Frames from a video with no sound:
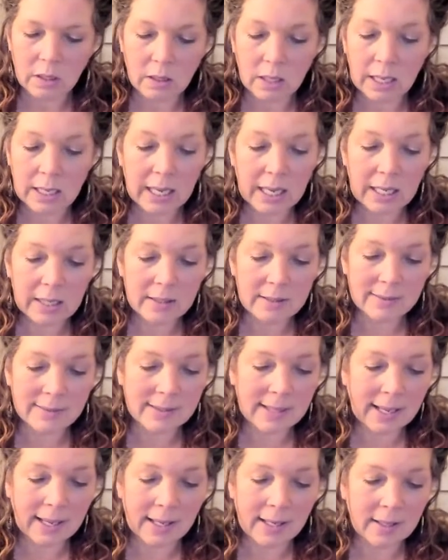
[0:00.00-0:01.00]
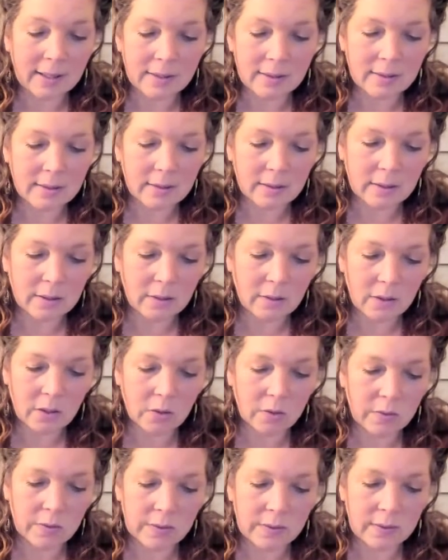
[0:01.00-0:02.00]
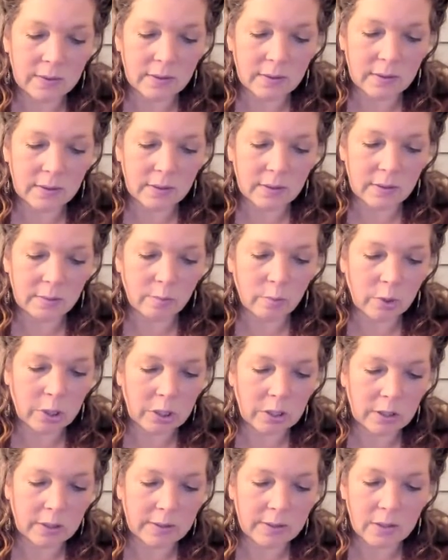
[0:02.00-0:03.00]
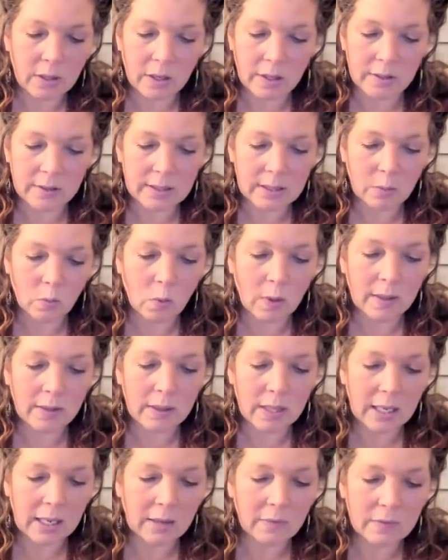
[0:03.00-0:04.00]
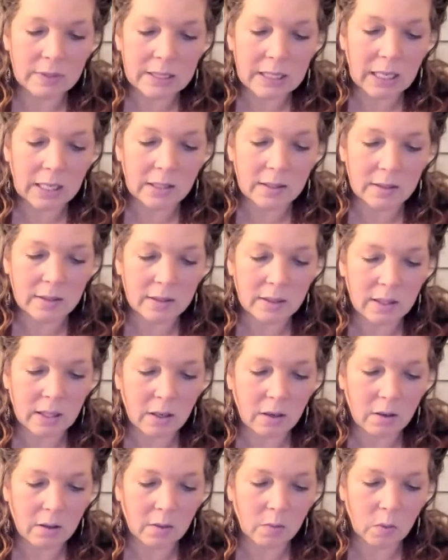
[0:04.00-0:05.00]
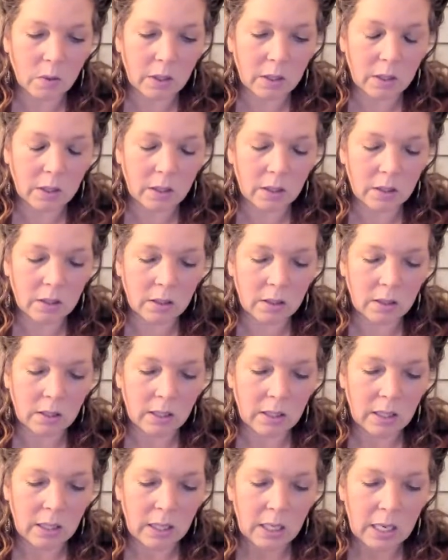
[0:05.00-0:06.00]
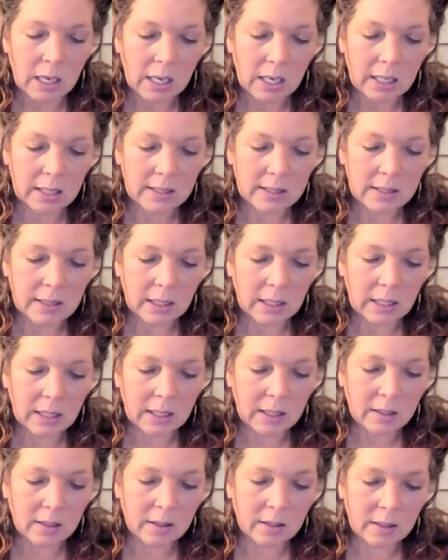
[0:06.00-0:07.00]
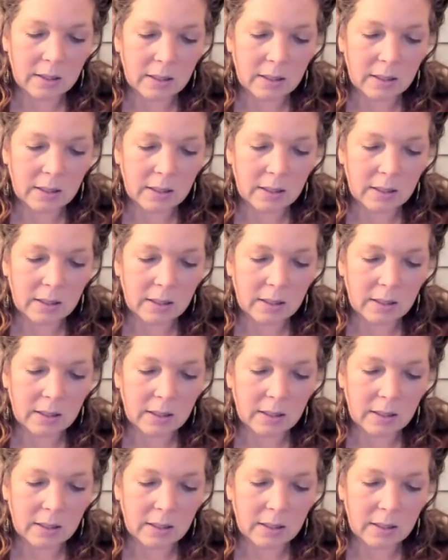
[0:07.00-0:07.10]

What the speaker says: I can't stand those borderless cards and what they have done to the artwork. It's like,